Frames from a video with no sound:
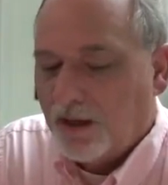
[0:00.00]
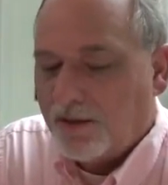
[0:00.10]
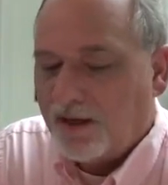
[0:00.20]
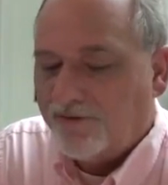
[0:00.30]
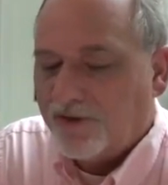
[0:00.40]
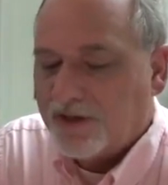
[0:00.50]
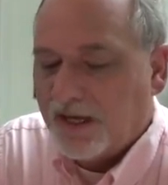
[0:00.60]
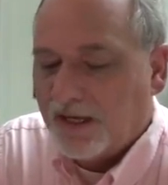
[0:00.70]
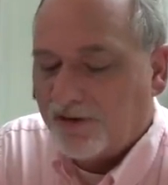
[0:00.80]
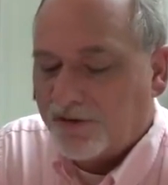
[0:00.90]
And then if
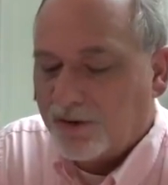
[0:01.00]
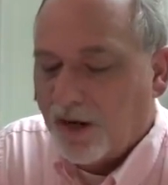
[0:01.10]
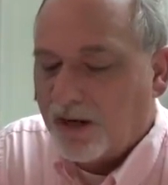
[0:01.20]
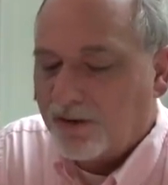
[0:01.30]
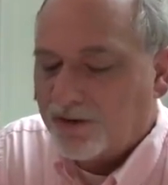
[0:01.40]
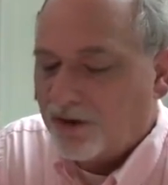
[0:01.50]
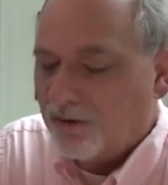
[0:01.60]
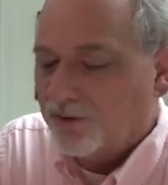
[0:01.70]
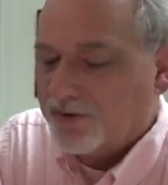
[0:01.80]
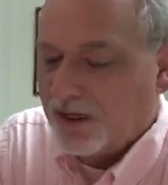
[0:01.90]
it's greater than
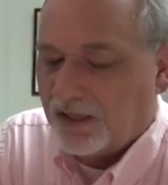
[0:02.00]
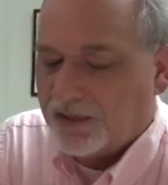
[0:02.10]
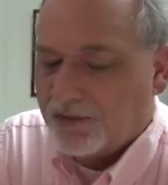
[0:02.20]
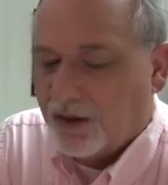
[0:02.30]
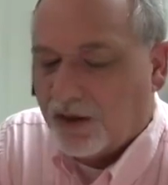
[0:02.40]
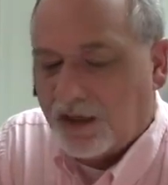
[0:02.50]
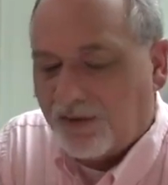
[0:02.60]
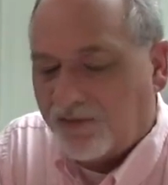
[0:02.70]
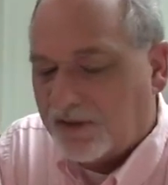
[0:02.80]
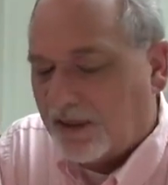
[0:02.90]
0, we'll say nice work, and
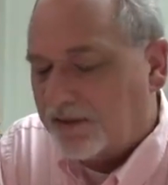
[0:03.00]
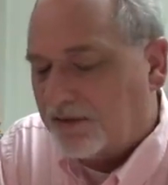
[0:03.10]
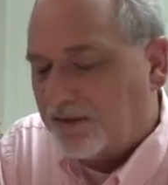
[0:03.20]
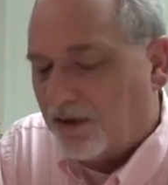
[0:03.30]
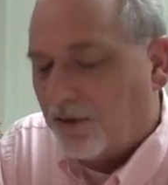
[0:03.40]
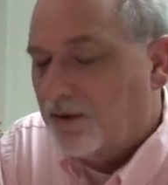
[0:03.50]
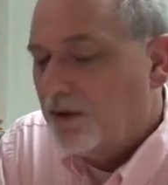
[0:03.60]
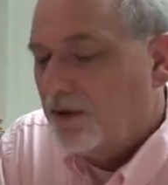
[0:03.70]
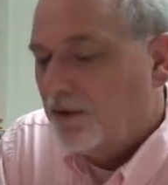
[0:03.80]
if it's less than 0,